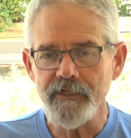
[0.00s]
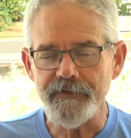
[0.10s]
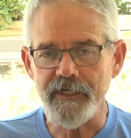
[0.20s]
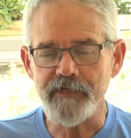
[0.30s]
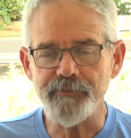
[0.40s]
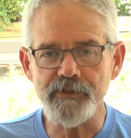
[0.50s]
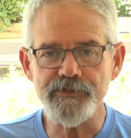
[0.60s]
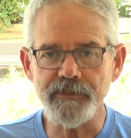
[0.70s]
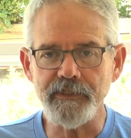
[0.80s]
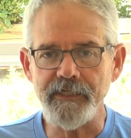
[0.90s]
that a
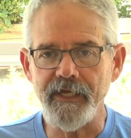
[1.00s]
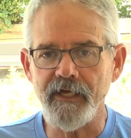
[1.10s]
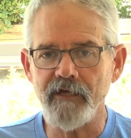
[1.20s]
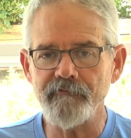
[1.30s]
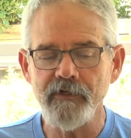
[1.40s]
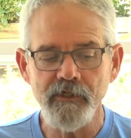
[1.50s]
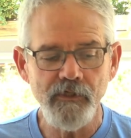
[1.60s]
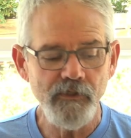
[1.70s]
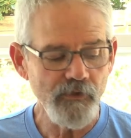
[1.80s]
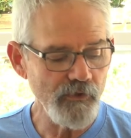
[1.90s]
person can have
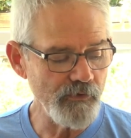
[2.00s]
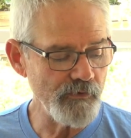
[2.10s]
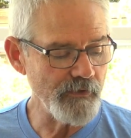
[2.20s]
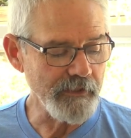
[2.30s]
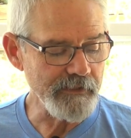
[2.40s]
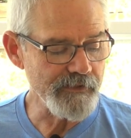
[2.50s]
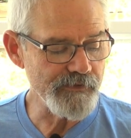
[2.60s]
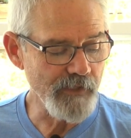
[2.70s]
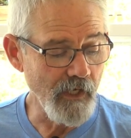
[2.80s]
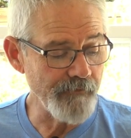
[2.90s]
who
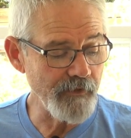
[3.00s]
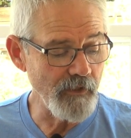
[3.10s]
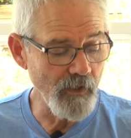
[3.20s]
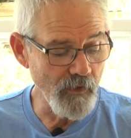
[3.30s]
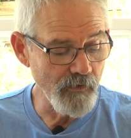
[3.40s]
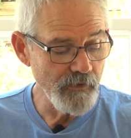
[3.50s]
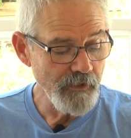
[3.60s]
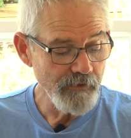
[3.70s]
is on the go,